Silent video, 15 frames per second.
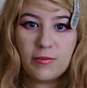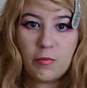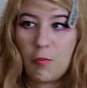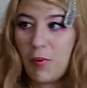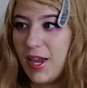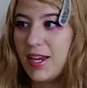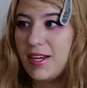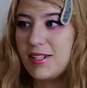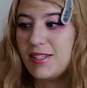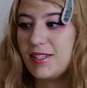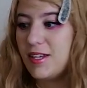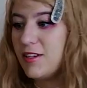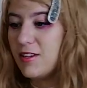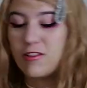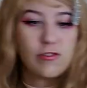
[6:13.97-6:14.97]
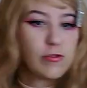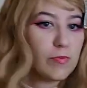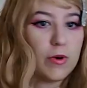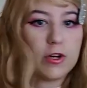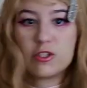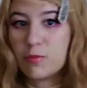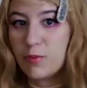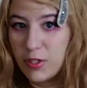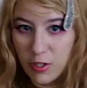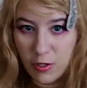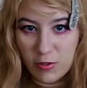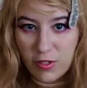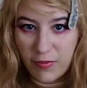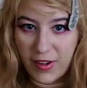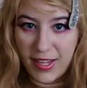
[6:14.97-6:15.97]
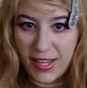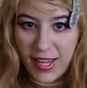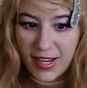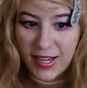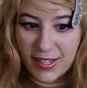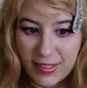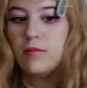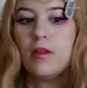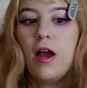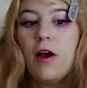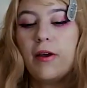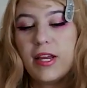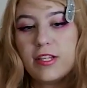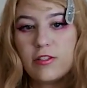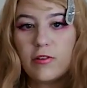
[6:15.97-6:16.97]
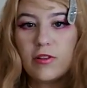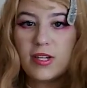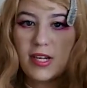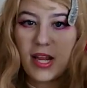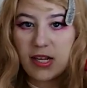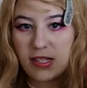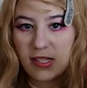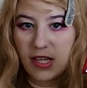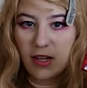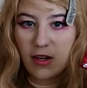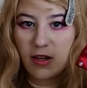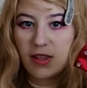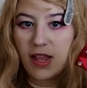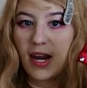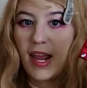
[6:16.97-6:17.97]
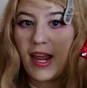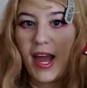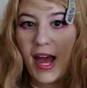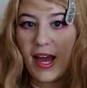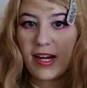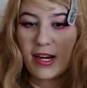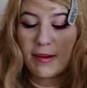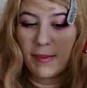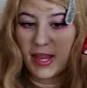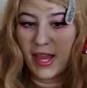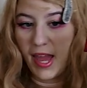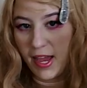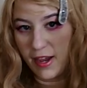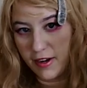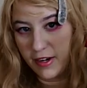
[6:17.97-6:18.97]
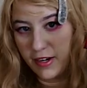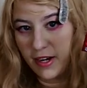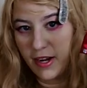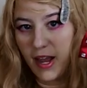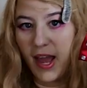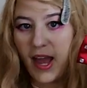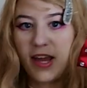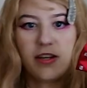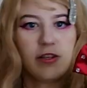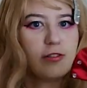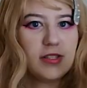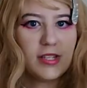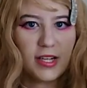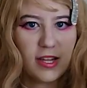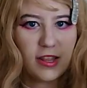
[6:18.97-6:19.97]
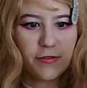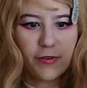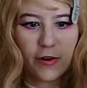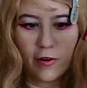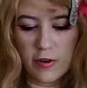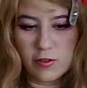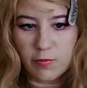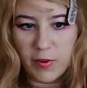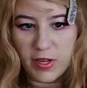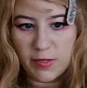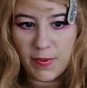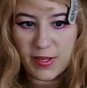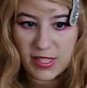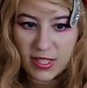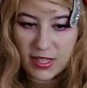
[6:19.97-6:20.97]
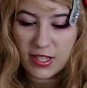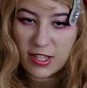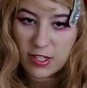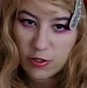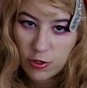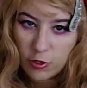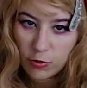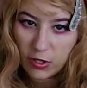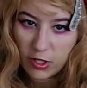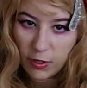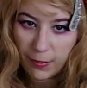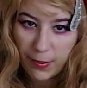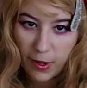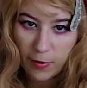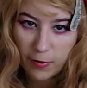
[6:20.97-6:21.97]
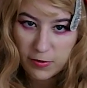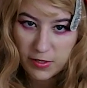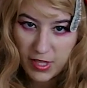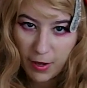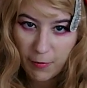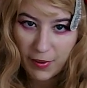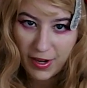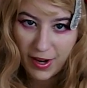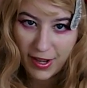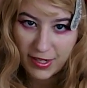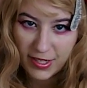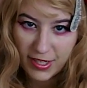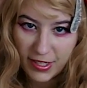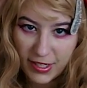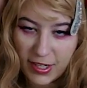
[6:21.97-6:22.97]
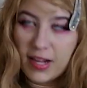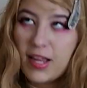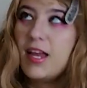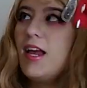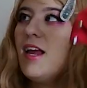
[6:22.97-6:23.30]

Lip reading: wigs multiple use if I can. Okay, so the next thing that I had in my hair, and you'll see it in the photos, was basically these two little bows that went on here.